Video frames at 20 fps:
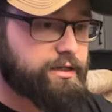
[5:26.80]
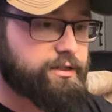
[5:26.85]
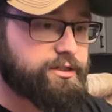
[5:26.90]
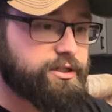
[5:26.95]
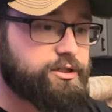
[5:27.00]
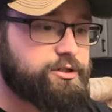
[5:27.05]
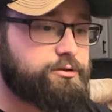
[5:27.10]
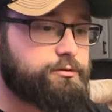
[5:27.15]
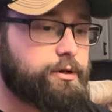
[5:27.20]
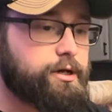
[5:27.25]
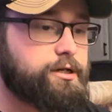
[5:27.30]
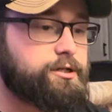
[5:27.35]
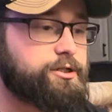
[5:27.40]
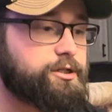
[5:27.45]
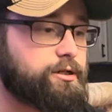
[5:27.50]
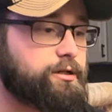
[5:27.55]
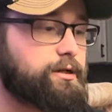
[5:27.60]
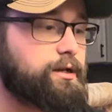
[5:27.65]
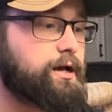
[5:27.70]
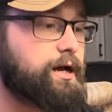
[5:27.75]

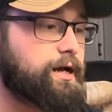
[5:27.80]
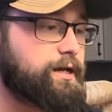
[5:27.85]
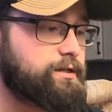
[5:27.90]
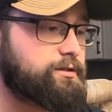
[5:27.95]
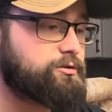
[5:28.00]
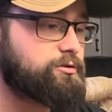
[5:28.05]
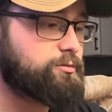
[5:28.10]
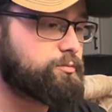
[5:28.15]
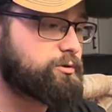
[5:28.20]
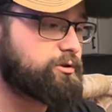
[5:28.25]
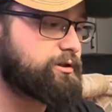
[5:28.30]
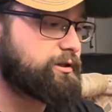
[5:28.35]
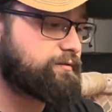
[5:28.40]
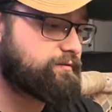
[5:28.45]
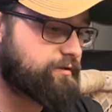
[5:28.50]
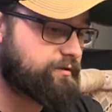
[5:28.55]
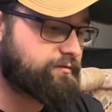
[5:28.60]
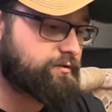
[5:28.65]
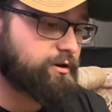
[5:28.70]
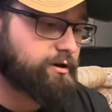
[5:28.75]
situation, I do believe
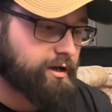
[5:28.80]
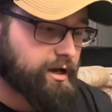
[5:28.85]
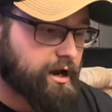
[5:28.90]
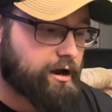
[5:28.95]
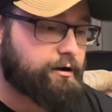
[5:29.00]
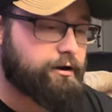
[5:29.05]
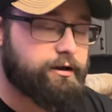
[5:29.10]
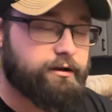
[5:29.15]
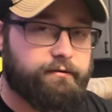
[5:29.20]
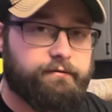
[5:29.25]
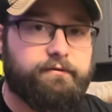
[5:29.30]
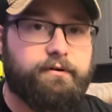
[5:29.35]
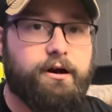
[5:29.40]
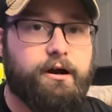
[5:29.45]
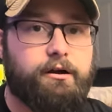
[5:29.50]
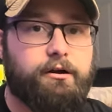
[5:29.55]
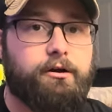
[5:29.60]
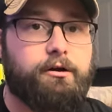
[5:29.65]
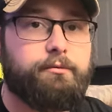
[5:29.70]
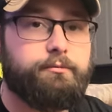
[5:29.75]
if you're carrying a
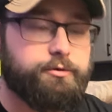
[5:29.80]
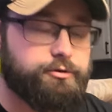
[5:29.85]
firearm,